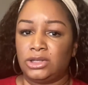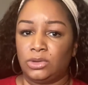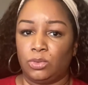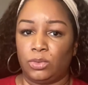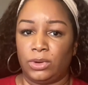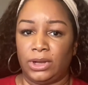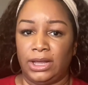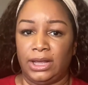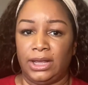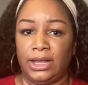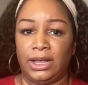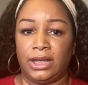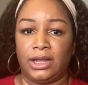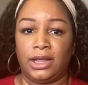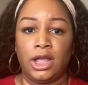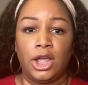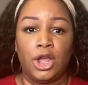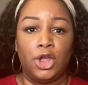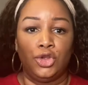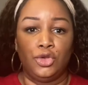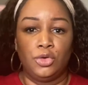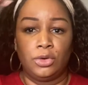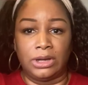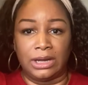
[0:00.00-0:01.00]
wig,
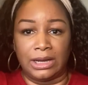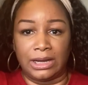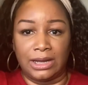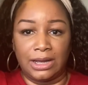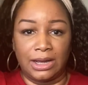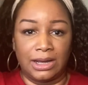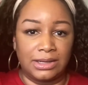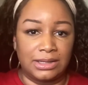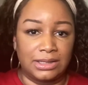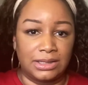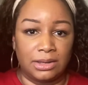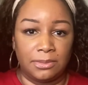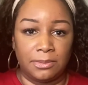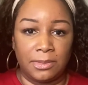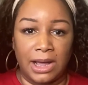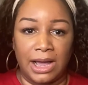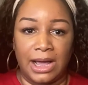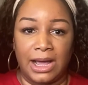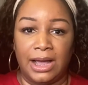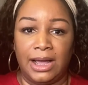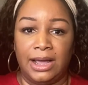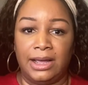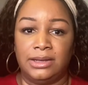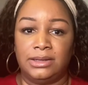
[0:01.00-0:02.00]
you can
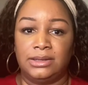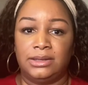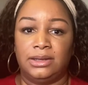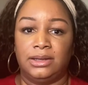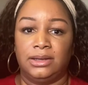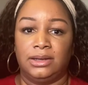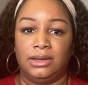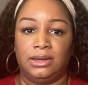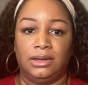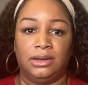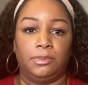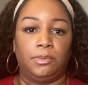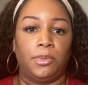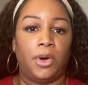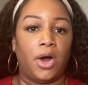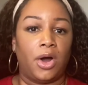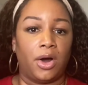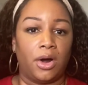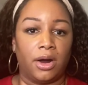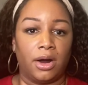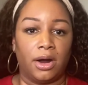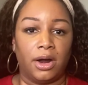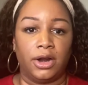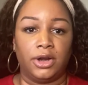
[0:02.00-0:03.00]
customize the
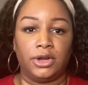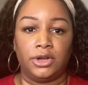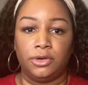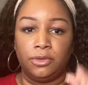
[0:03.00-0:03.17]
part,